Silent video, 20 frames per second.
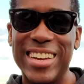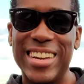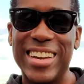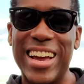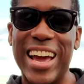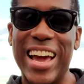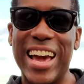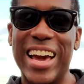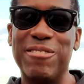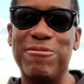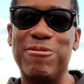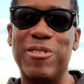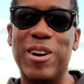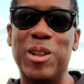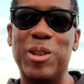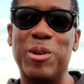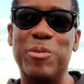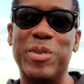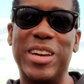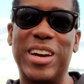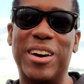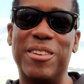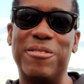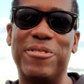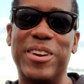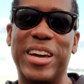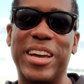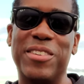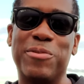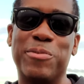and follow me on
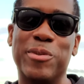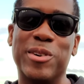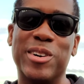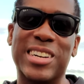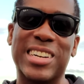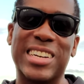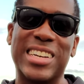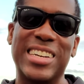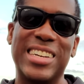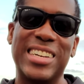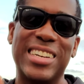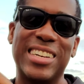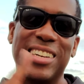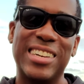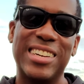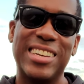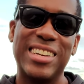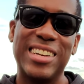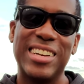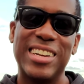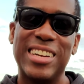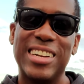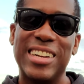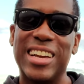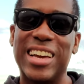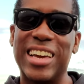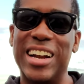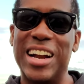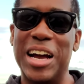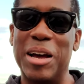Facebook,
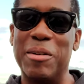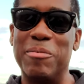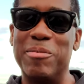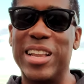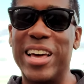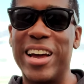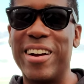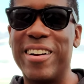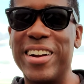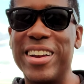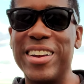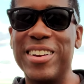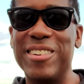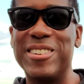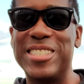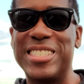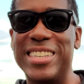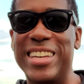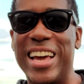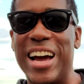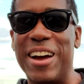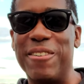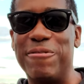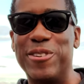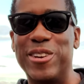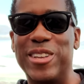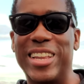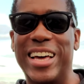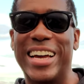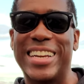and I am Larry with
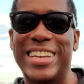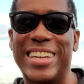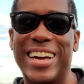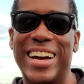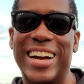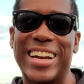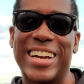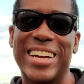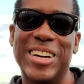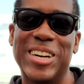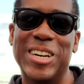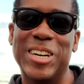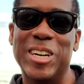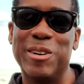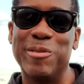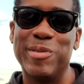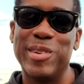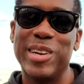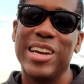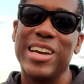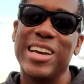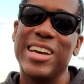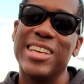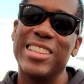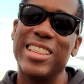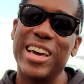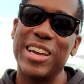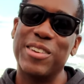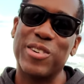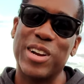todayifeellike.com.
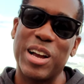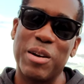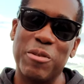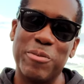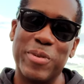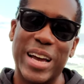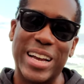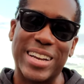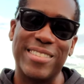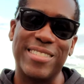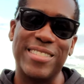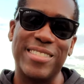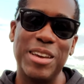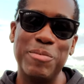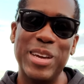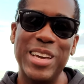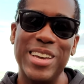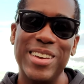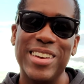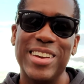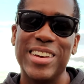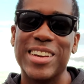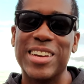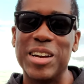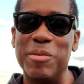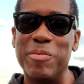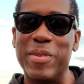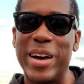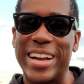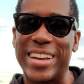Thanks for coming back to see me.
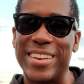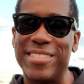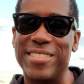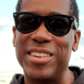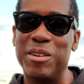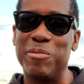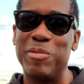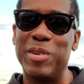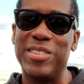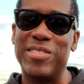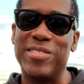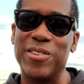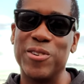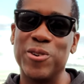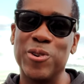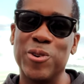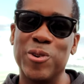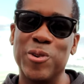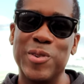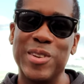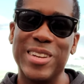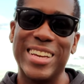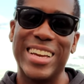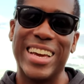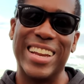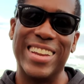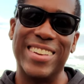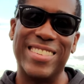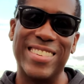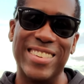Come back and see me soon.
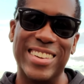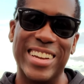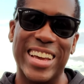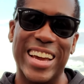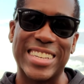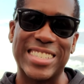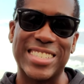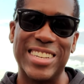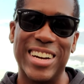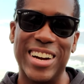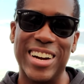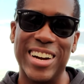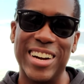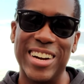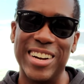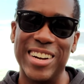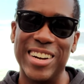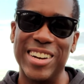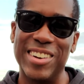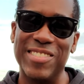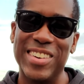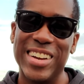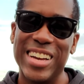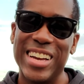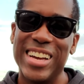And until next time,